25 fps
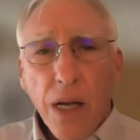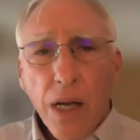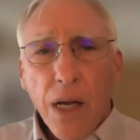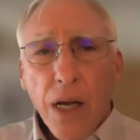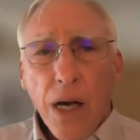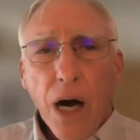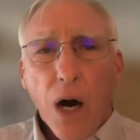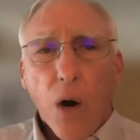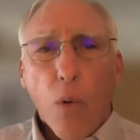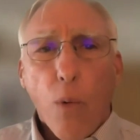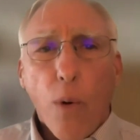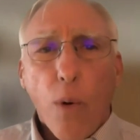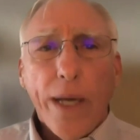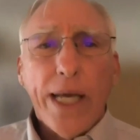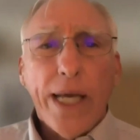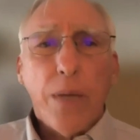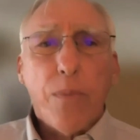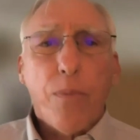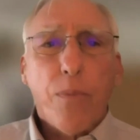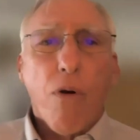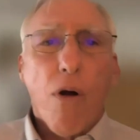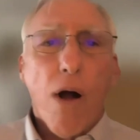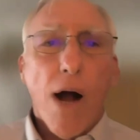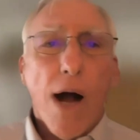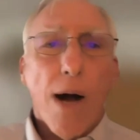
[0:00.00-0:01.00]
A
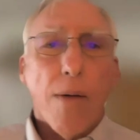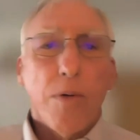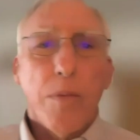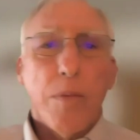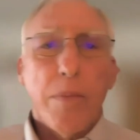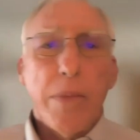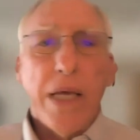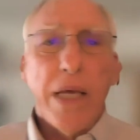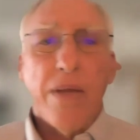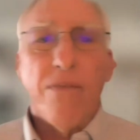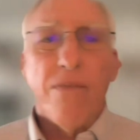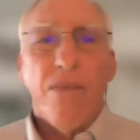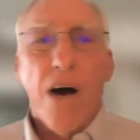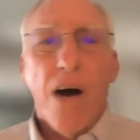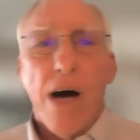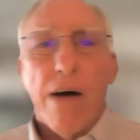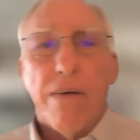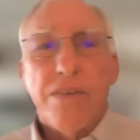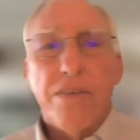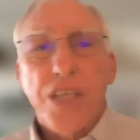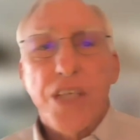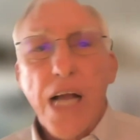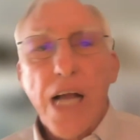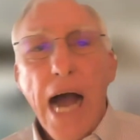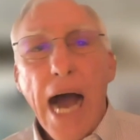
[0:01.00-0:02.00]
wicked problem
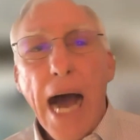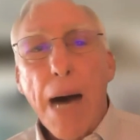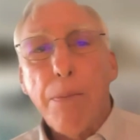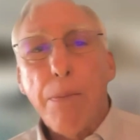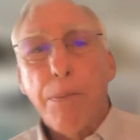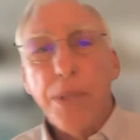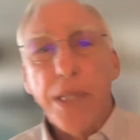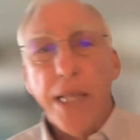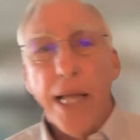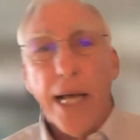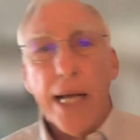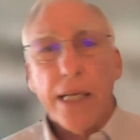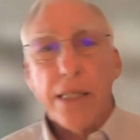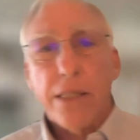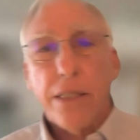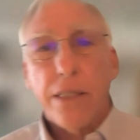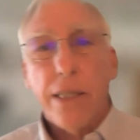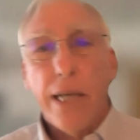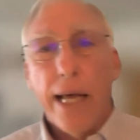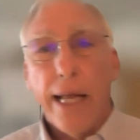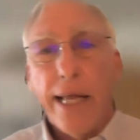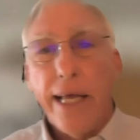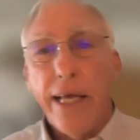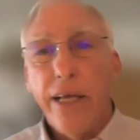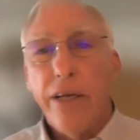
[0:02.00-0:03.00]
involves complex
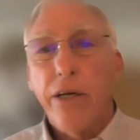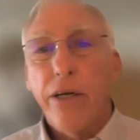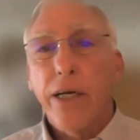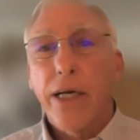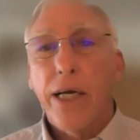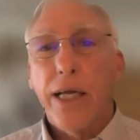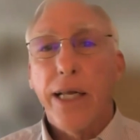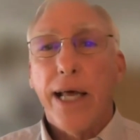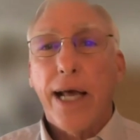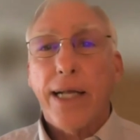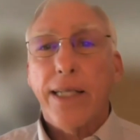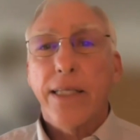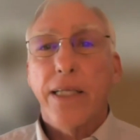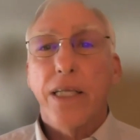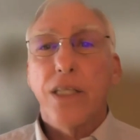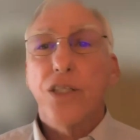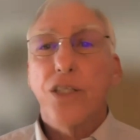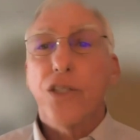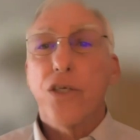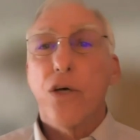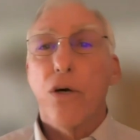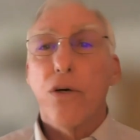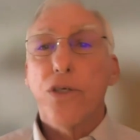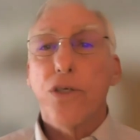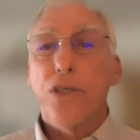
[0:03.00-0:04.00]
and interconnected
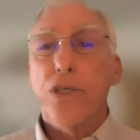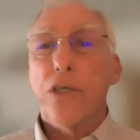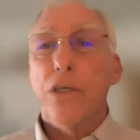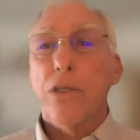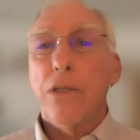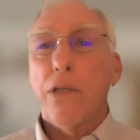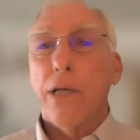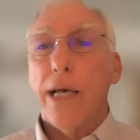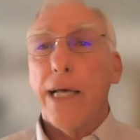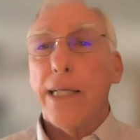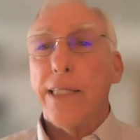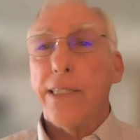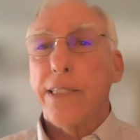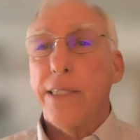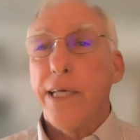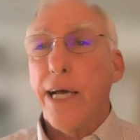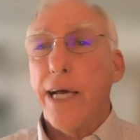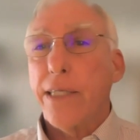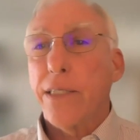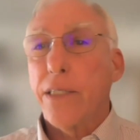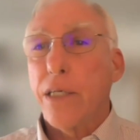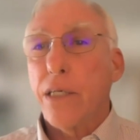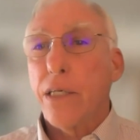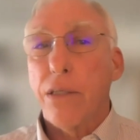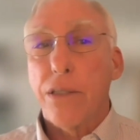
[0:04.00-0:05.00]
social and
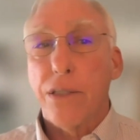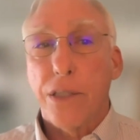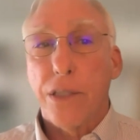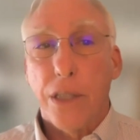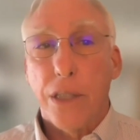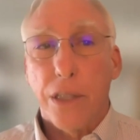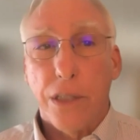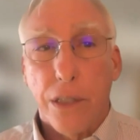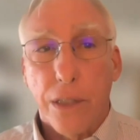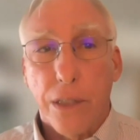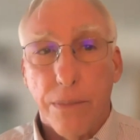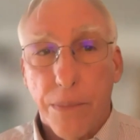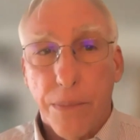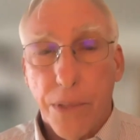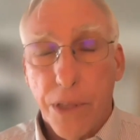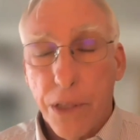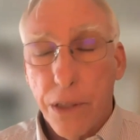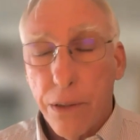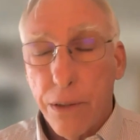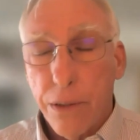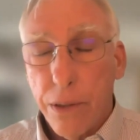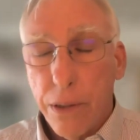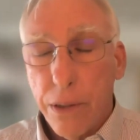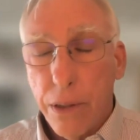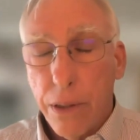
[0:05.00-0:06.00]
technical
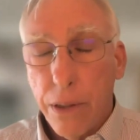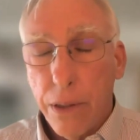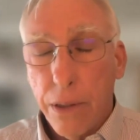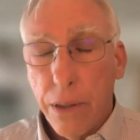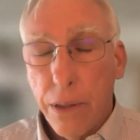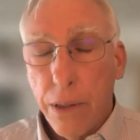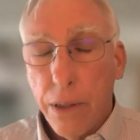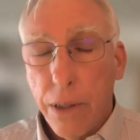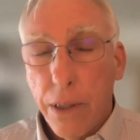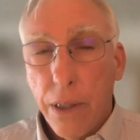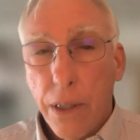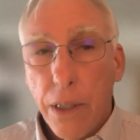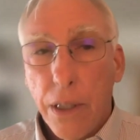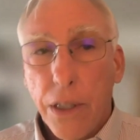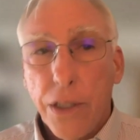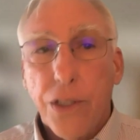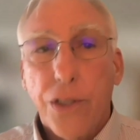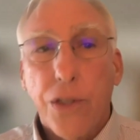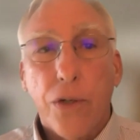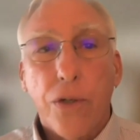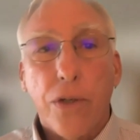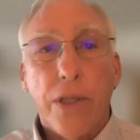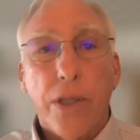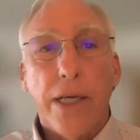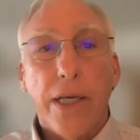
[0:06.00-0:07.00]
systems.
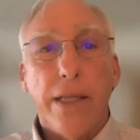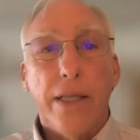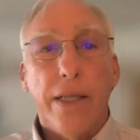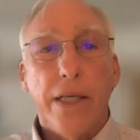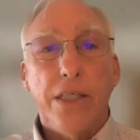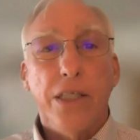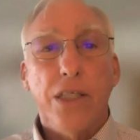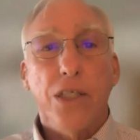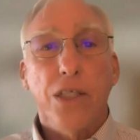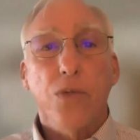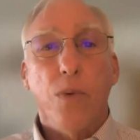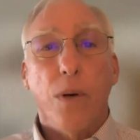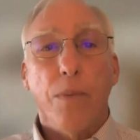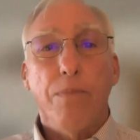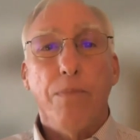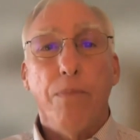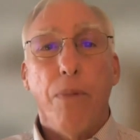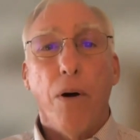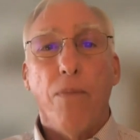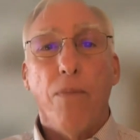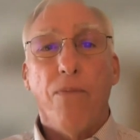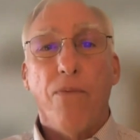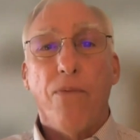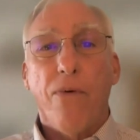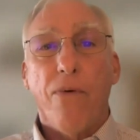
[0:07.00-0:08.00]
Certainly, this is what
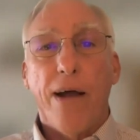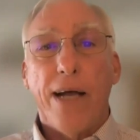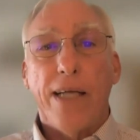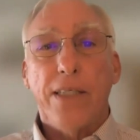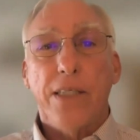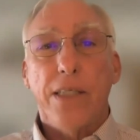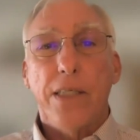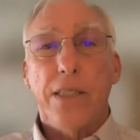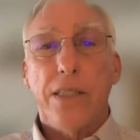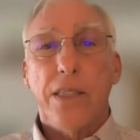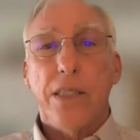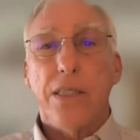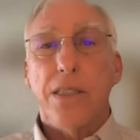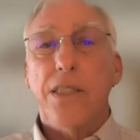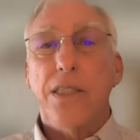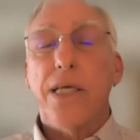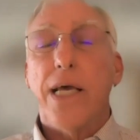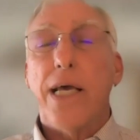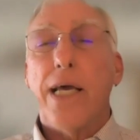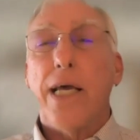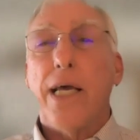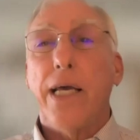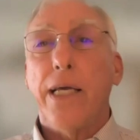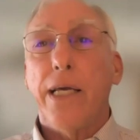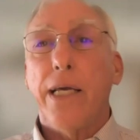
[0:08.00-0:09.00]
Pope Francis is
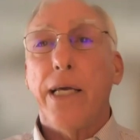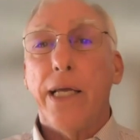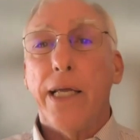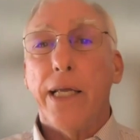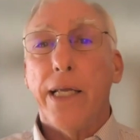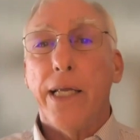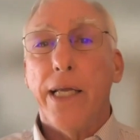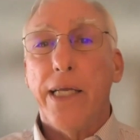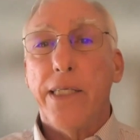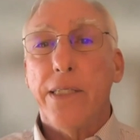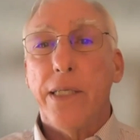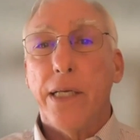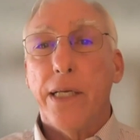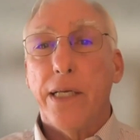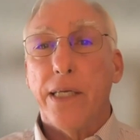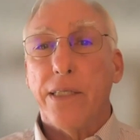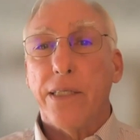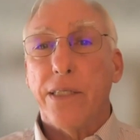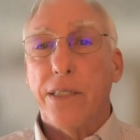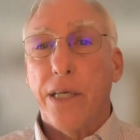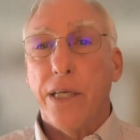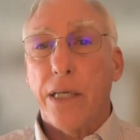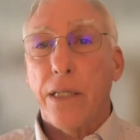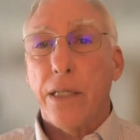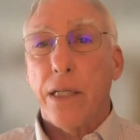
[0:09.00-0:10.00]
saying in his
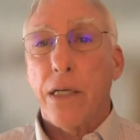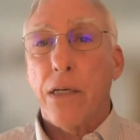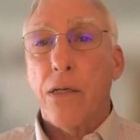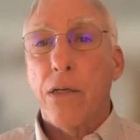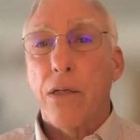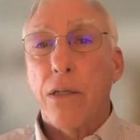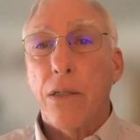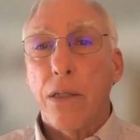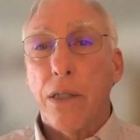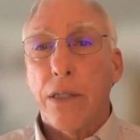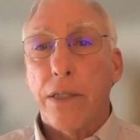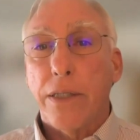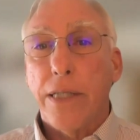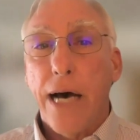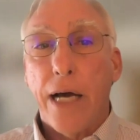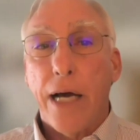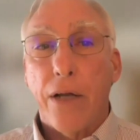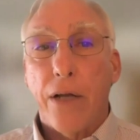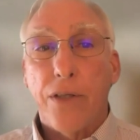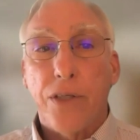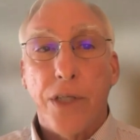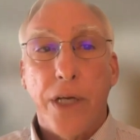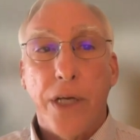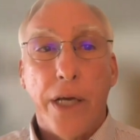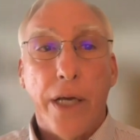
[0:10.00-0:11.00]
encyclical
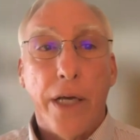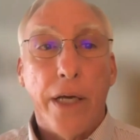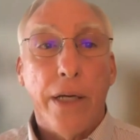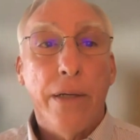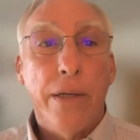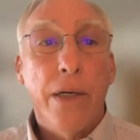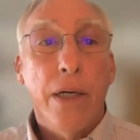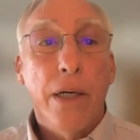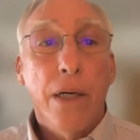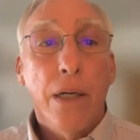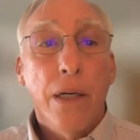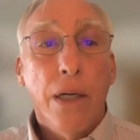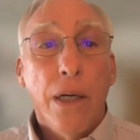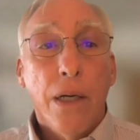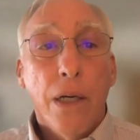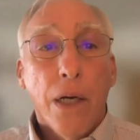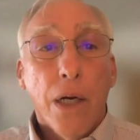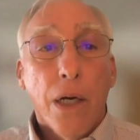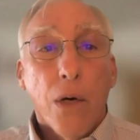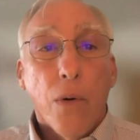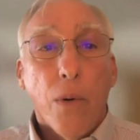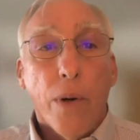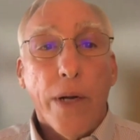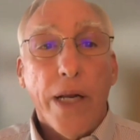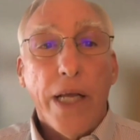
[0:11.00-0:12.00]
Laudato Si
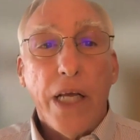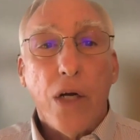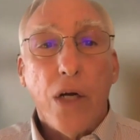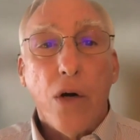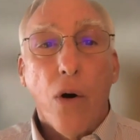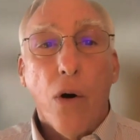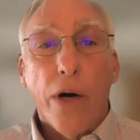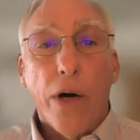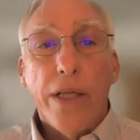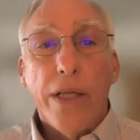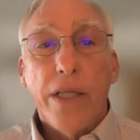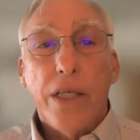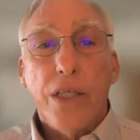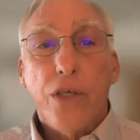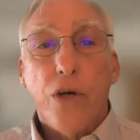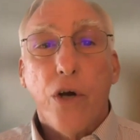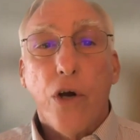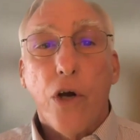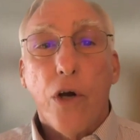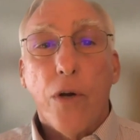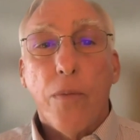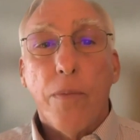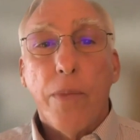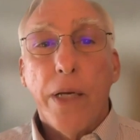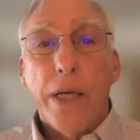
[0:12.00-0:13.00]
when he coined the
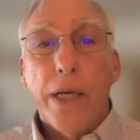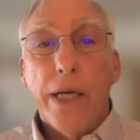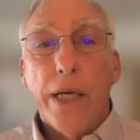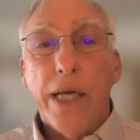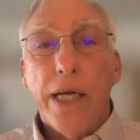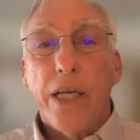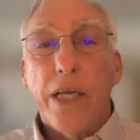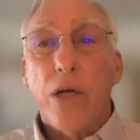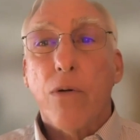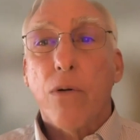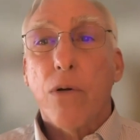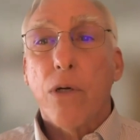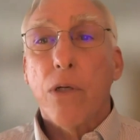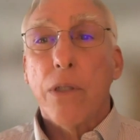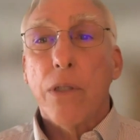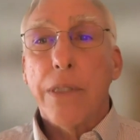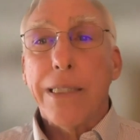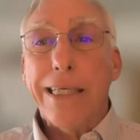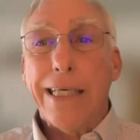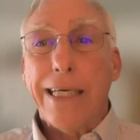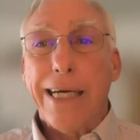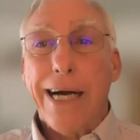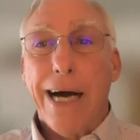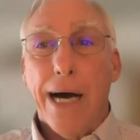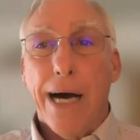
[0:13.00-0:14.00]
term integral
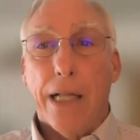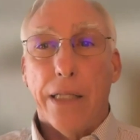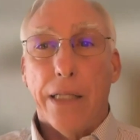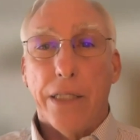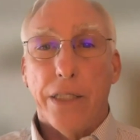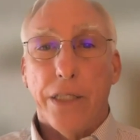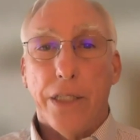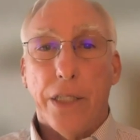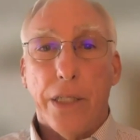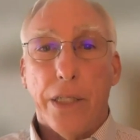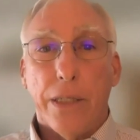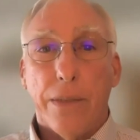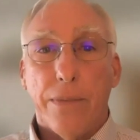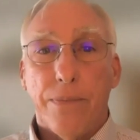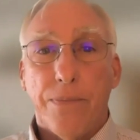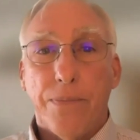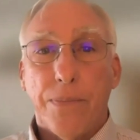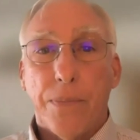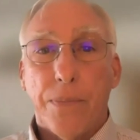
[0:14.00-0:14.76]
ecology.